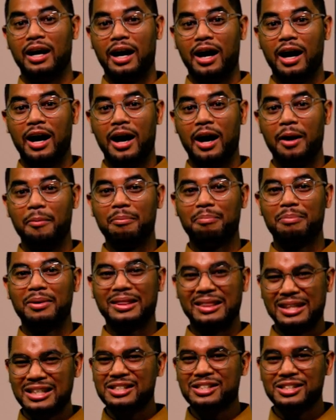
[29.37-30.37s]

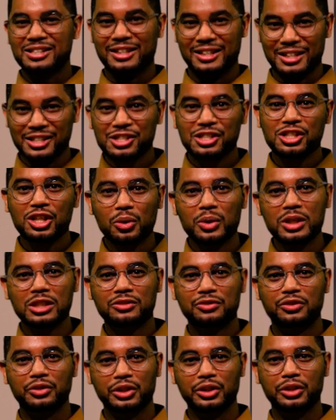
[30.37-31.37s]
But this show is
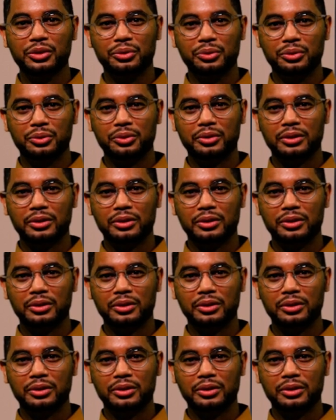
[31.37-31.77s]
for you.